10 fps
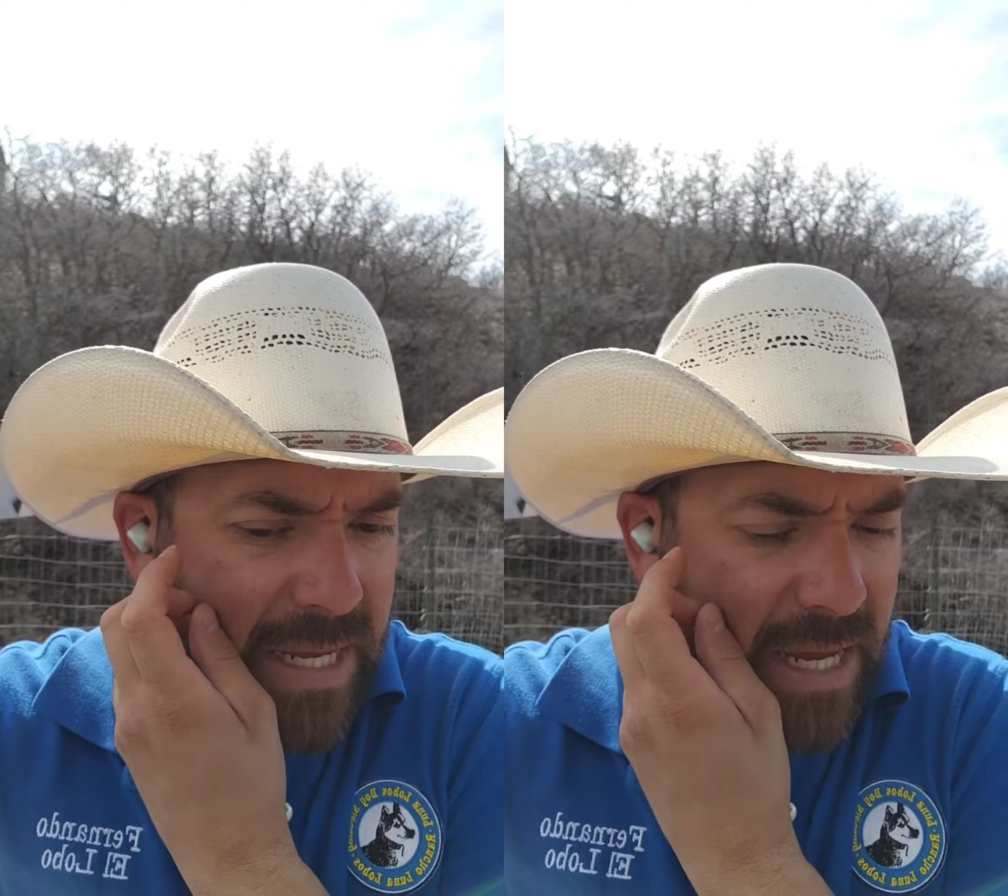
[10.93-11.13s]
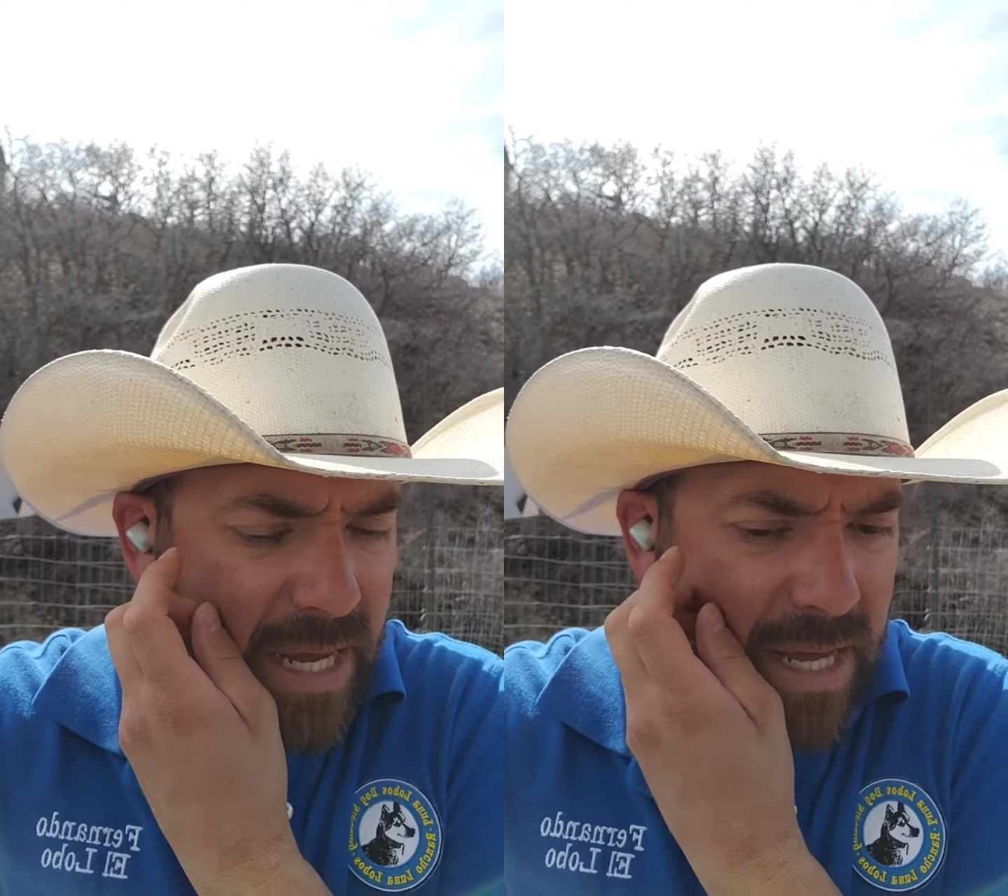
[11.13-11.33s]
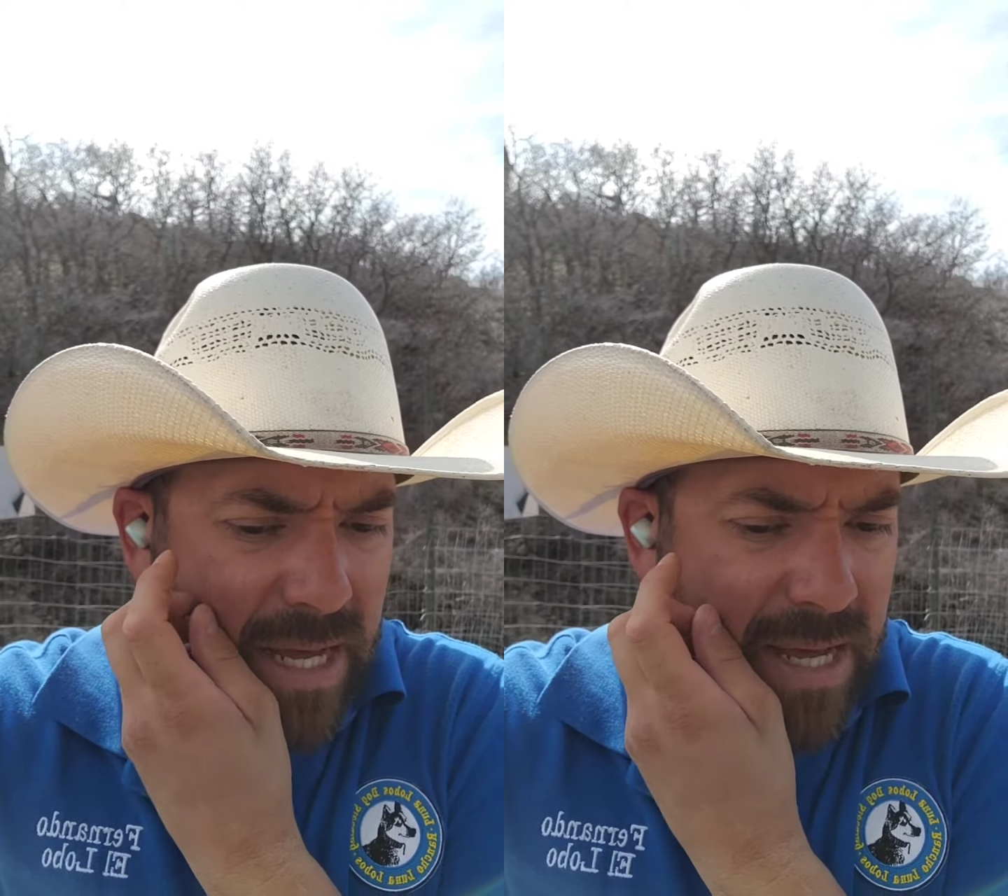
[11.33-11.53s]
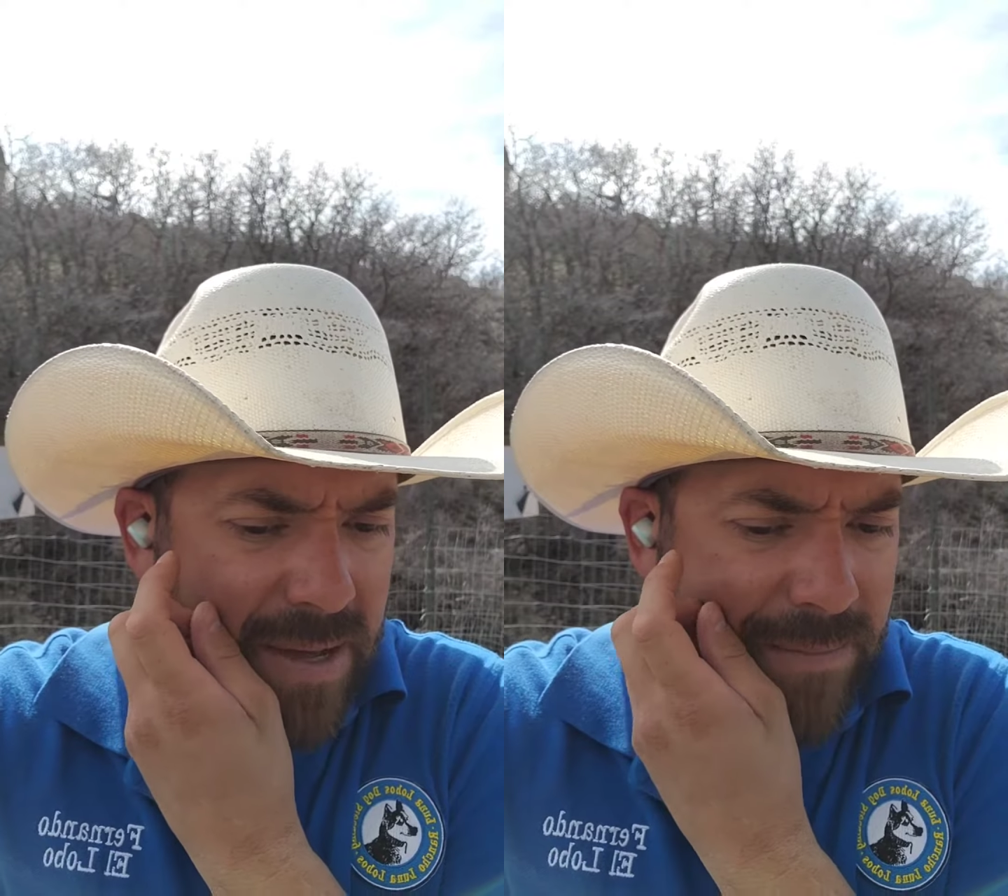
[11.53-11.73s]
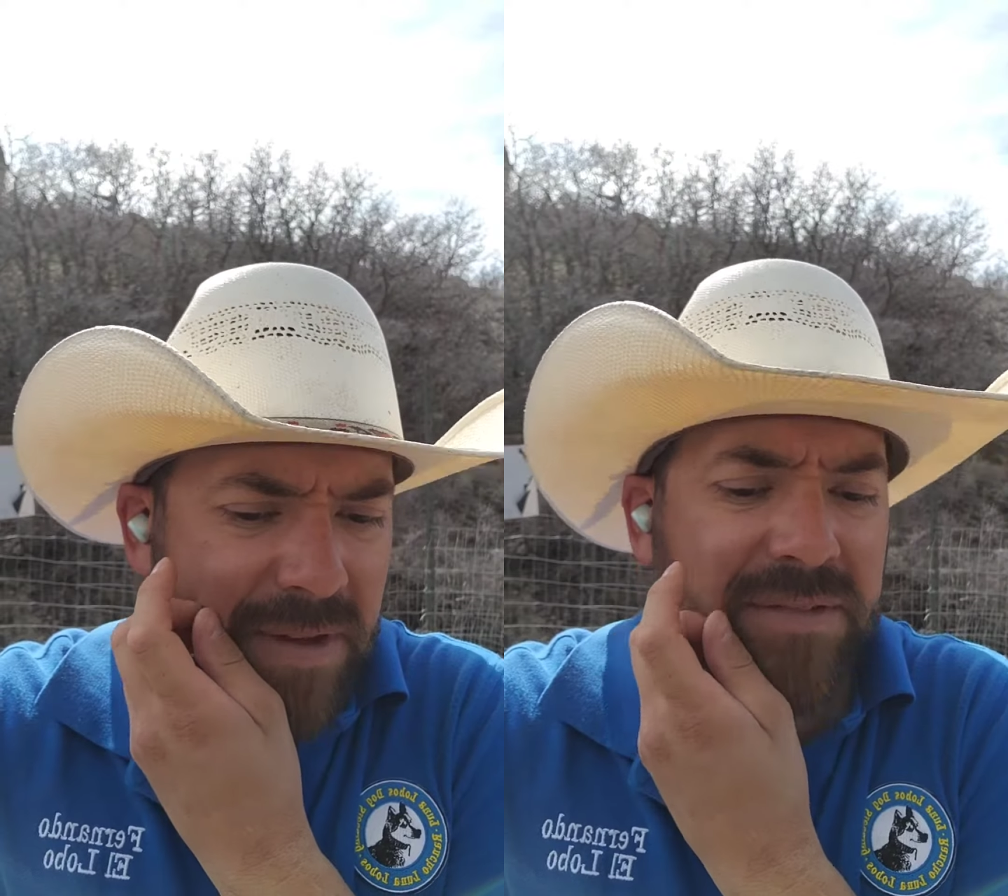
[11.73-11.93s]

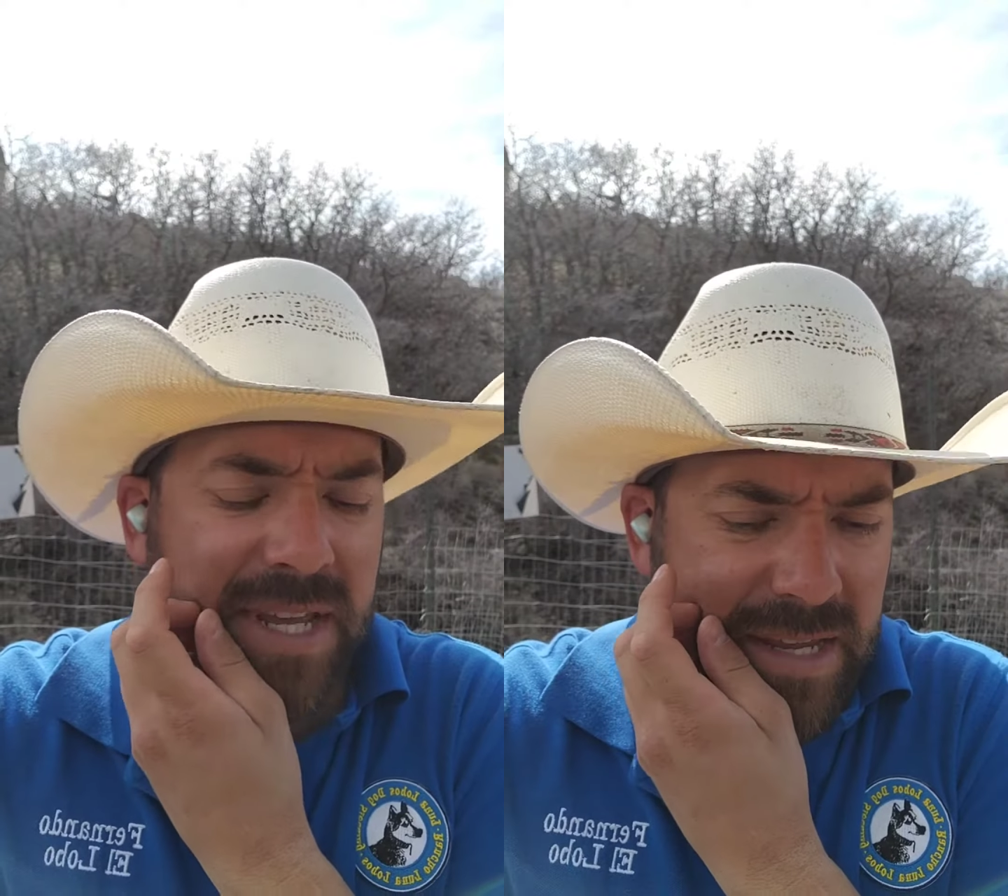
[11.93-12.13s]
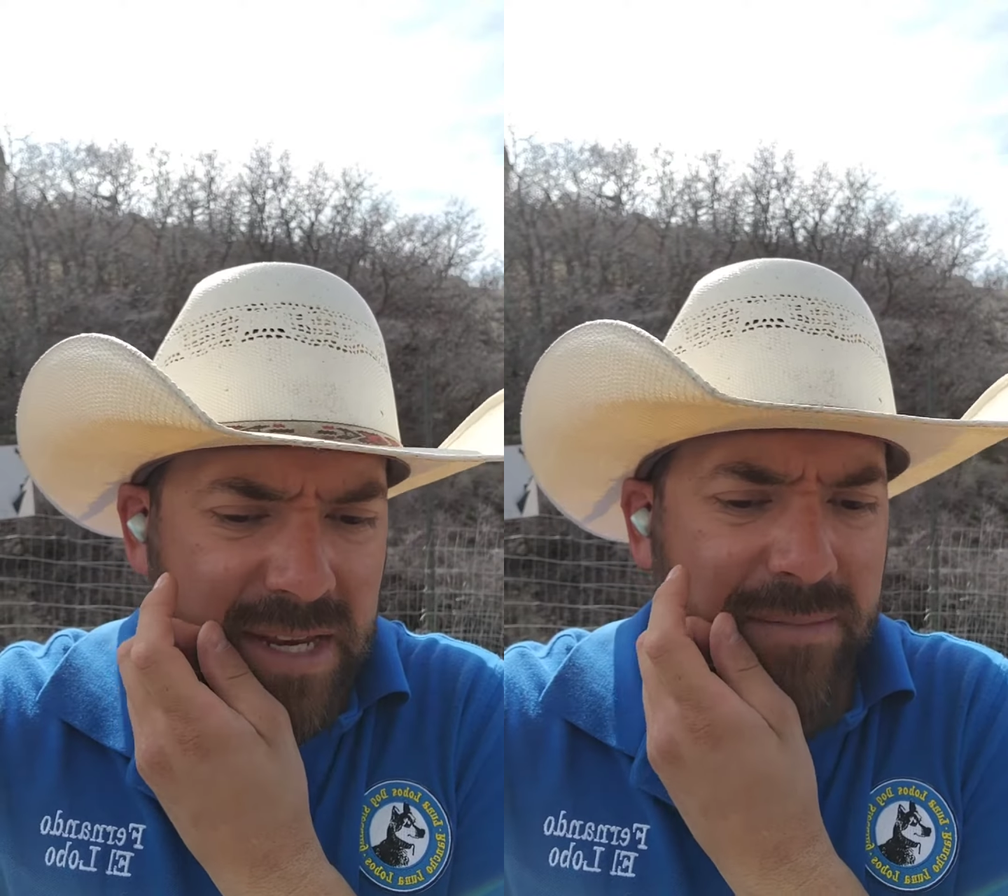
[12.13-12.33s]
um, I've taken